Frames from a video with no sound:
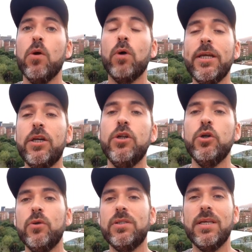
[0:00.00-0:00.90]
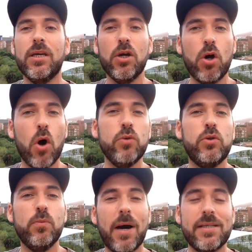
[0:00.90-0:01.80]
what he can do is he can go
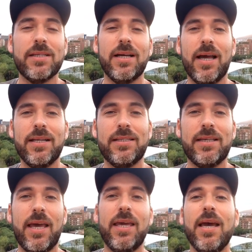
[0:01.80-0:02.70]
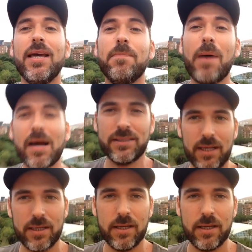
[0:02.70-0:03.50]
to Barça and say, Barça,